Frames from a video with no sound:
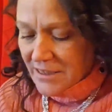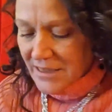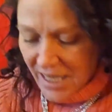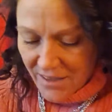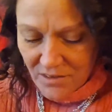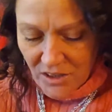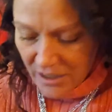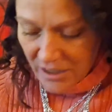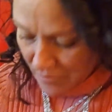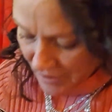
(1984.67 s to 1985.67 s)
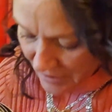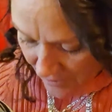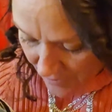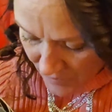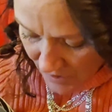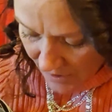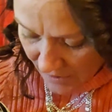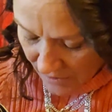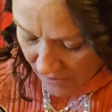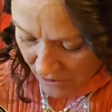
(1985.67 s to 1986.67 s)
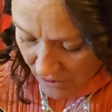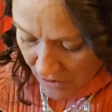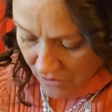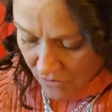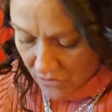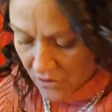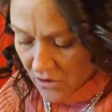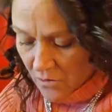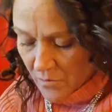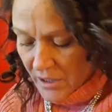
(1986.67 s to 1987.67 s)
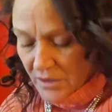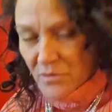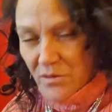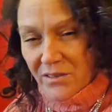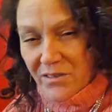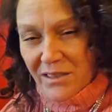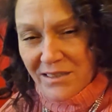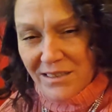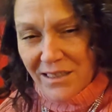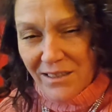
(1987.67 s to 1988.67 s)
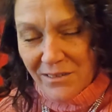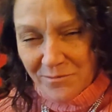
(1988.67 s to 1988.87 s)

live stream, and then I was like, well, I might as well just I'll